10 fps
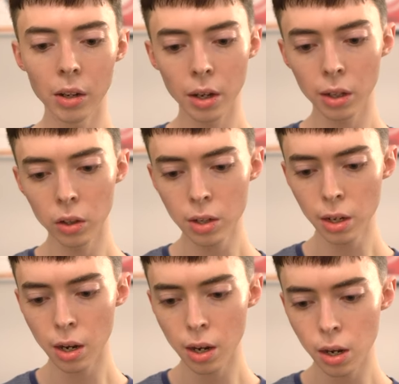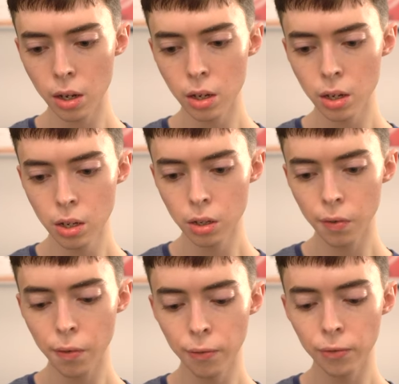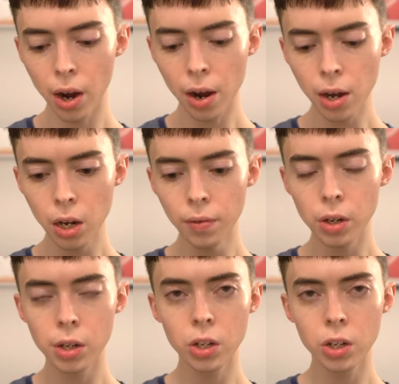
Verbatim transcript: It looks like it has five